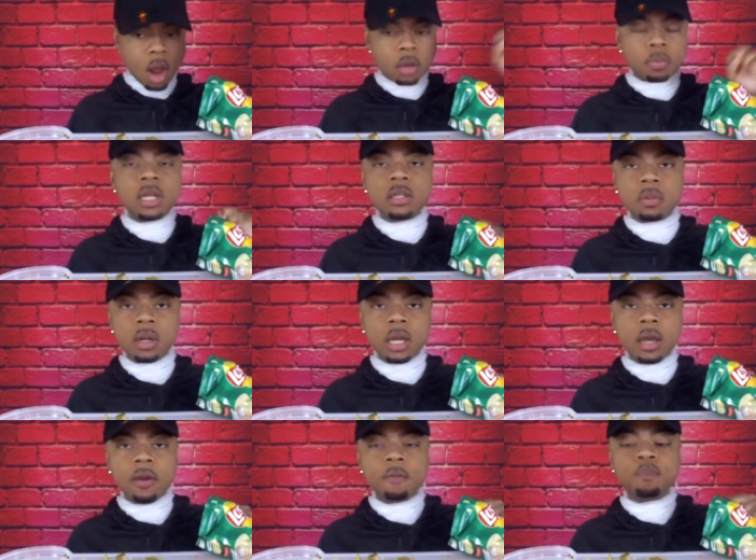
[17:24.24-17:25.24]
please
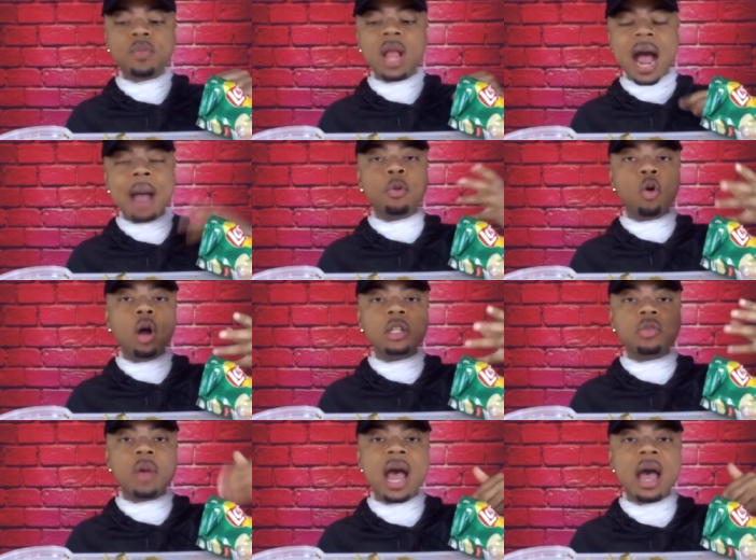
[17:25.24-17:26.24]
believe I'm going
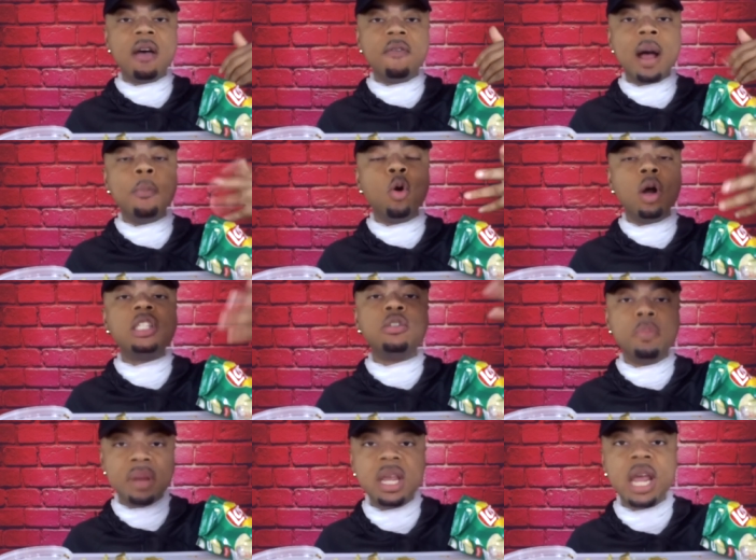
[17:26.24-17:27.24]
to have, I'm going to
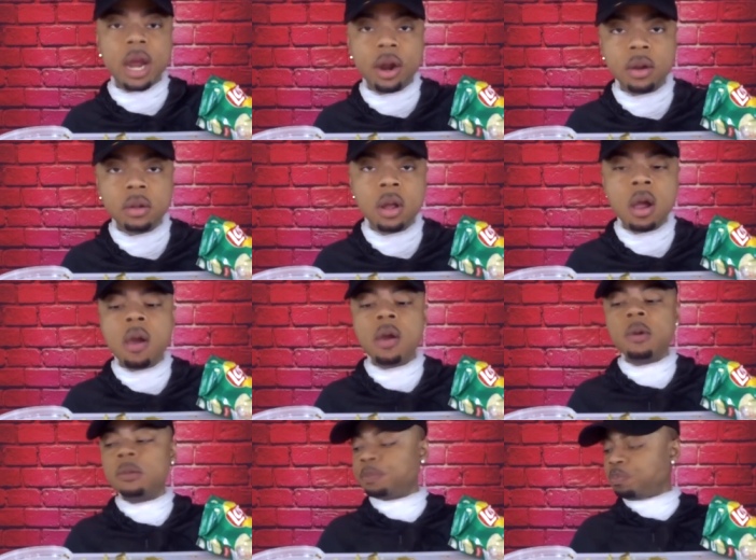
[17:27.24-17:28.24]
be here.
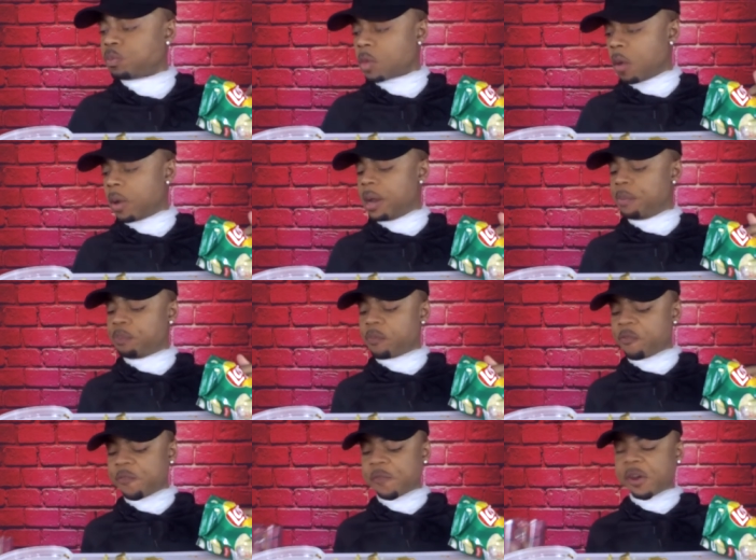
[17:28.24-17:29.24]
Okay?
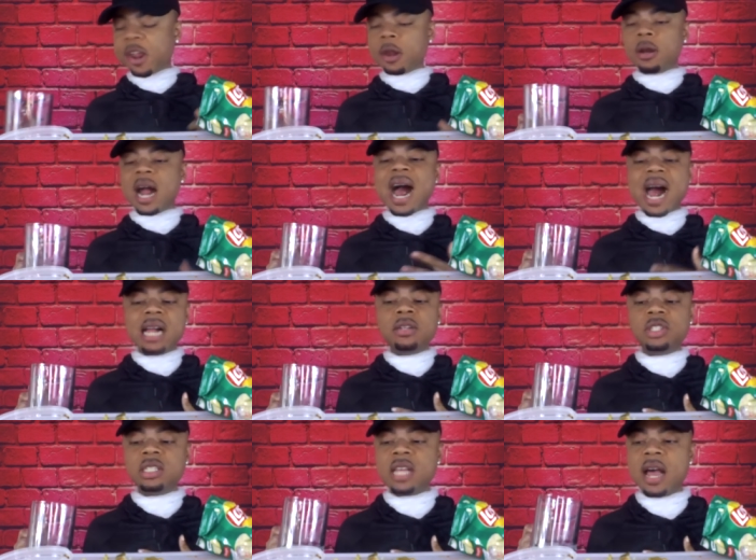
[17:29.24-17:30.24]
I
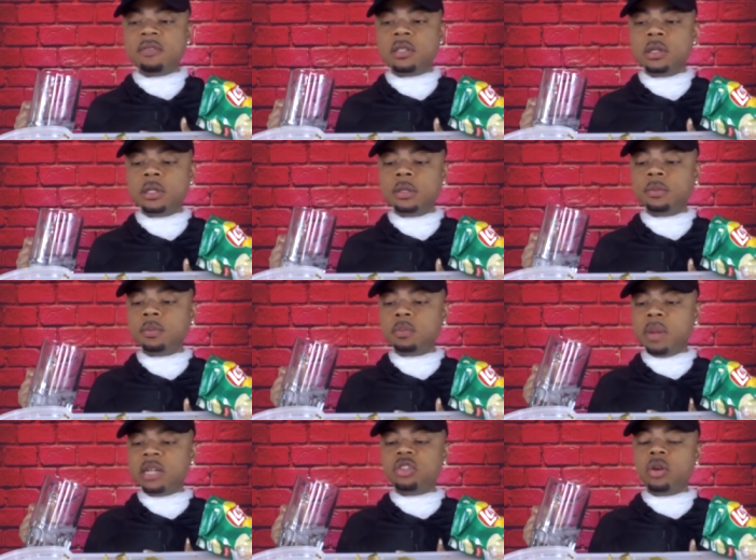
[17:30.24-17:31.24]
just have to
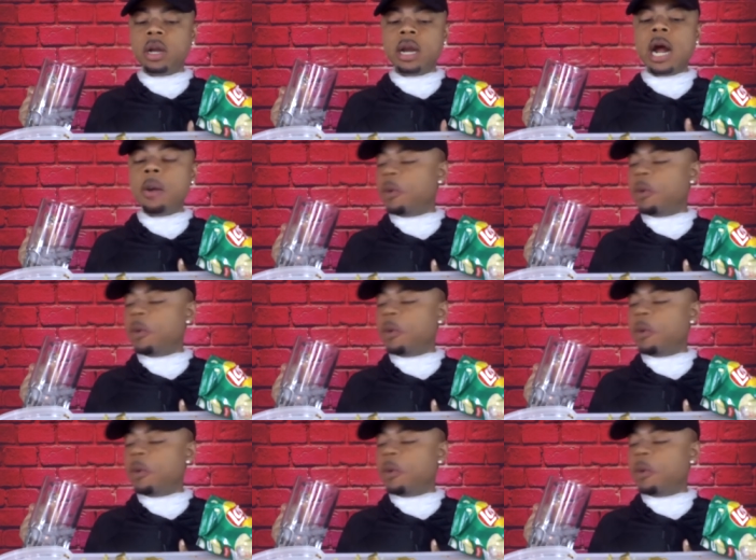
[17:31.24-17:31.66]
make sure that I'm